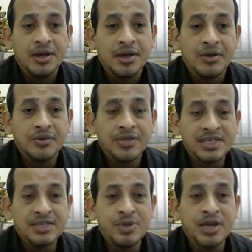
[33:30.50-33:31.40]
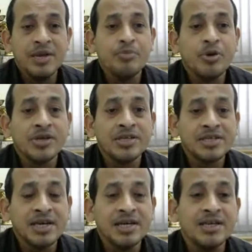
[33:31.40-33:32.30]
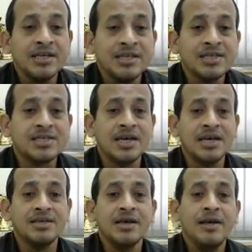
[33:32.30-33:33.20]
Now this is very important stage. In this stage,